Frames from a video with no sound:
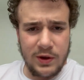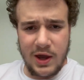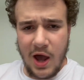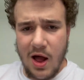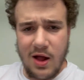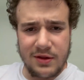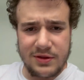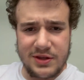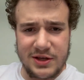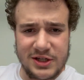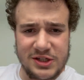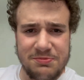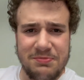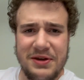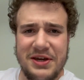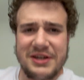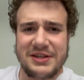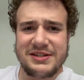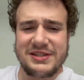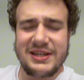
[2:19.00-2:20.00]
call it this
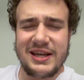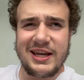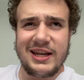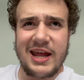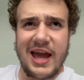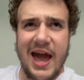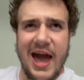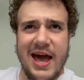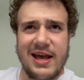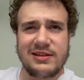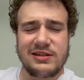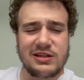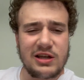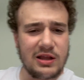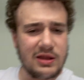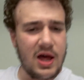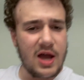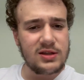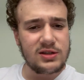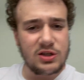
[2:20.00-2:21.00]
because it has a
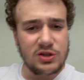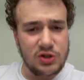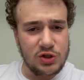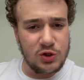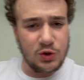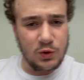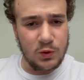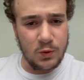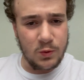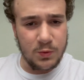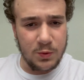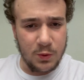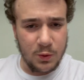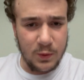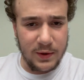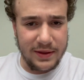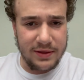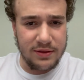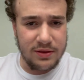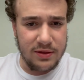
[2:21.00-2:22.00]
lot to do
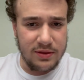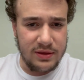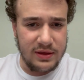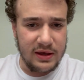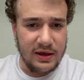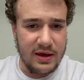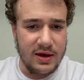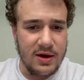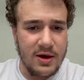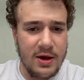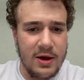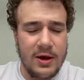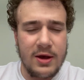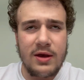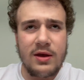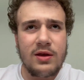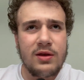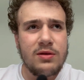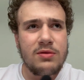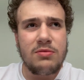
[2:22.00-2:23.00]
with the
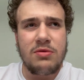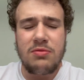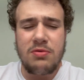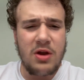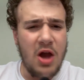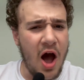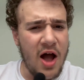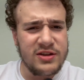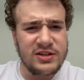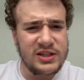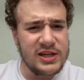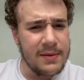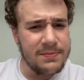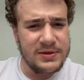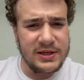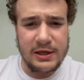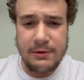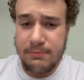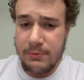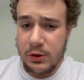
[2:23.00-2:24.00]
concept
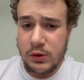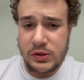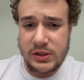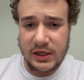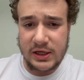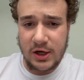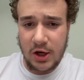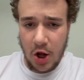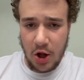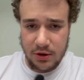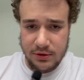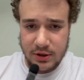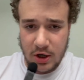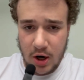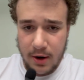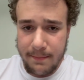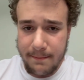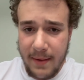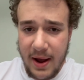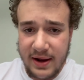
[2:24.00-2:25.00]
in music called
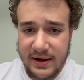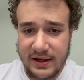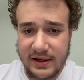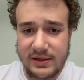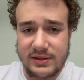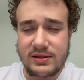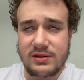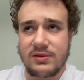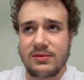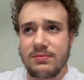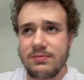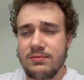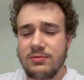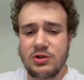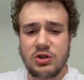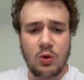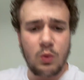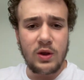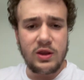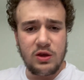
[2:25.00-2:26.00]
harmonics.
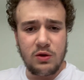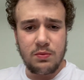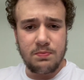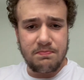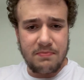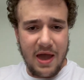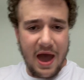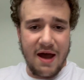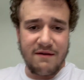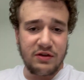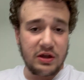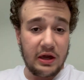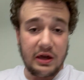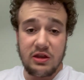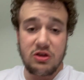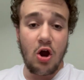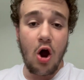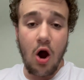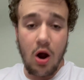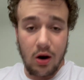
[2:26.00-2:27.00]
So when you have like a
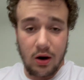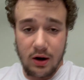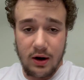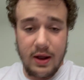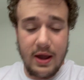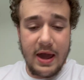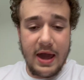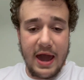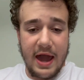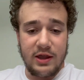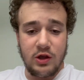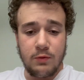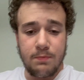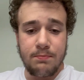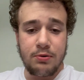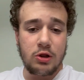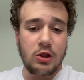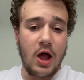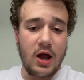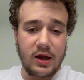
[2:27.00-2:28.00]
guitar and you
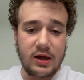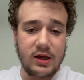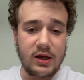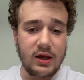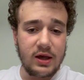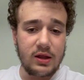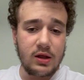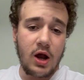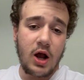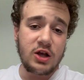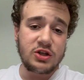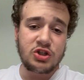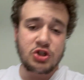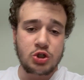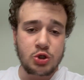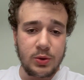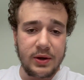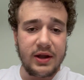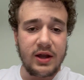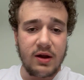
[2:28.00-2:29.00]
pluck a
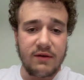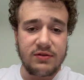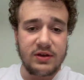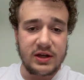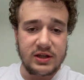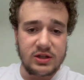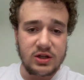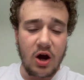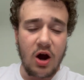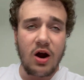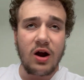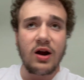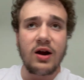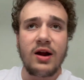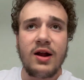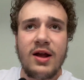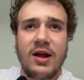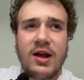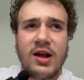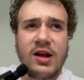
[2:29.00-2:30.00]
string of the guitar,
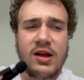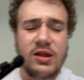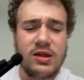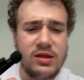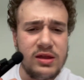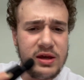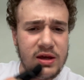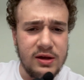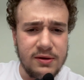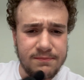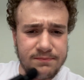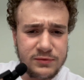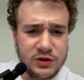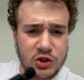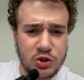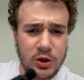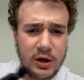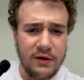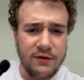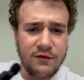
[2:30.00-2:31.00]
the
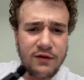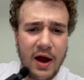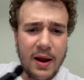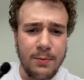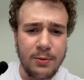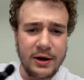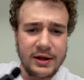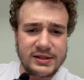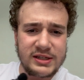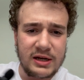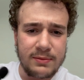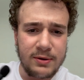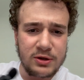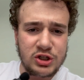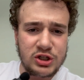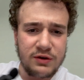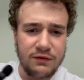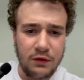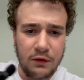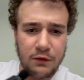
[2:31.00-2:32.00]
string vibrates at a bunch
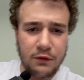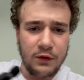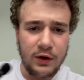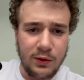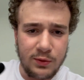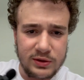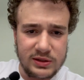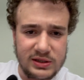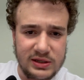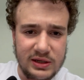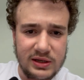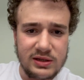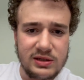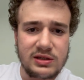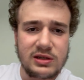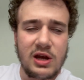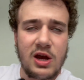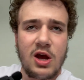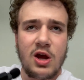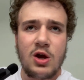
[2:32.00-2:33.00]
of different
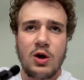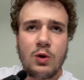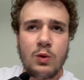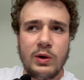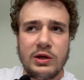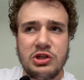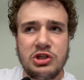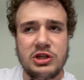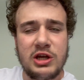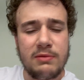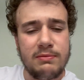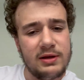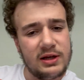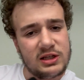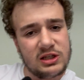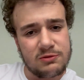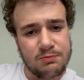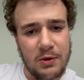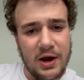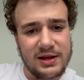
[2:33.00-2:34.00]
frequencies, which can be
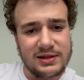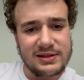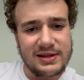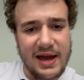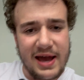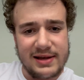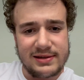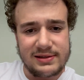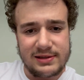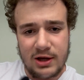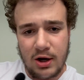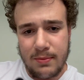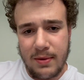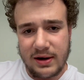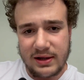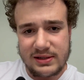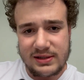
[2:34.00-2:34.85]
expressed as the harmonic